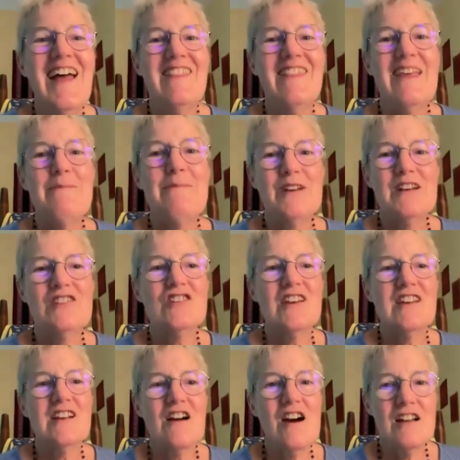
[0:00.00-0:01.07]
They put a
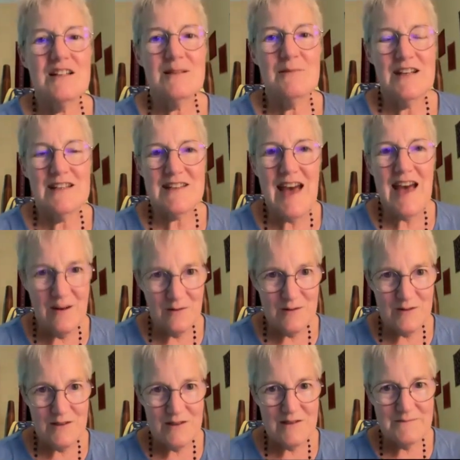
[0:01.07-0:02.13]
giant condom on his
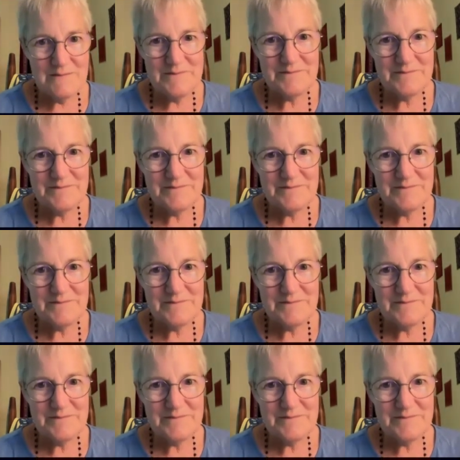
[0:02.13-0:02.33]
house.